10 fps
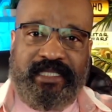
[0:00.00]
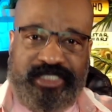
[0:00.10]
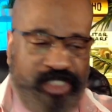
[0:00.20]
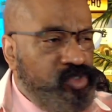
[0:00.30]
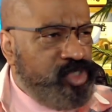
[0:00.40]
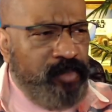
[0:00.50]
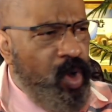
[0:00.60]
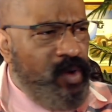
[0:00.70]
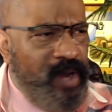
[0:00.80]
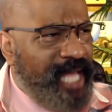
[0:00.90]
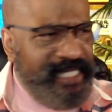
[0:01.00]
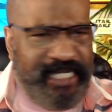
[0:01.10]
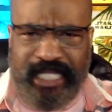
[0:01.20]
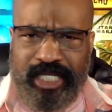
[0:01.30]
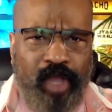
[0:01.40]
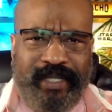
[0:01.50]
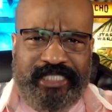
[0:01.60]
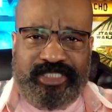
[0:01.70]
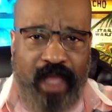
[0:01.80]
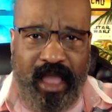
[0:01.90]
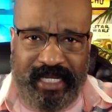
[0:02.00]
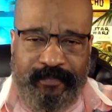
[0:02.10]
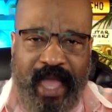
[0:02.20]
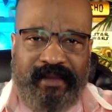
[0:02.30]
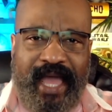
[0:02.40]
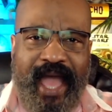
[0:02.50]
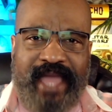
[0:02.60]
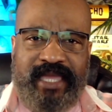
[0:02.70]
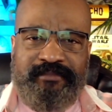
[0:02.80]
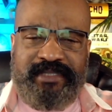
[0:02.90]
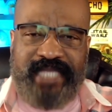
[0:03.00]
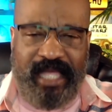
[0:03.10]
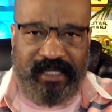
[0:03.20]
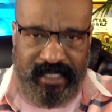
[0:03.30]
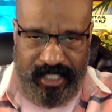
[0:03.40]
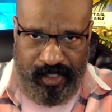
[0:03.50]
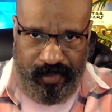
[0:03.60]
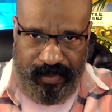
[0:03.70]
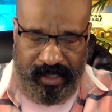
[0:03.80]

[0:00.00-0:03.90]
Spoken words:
Stu's a moron. He doesn't know what he's talking about. I am telling you.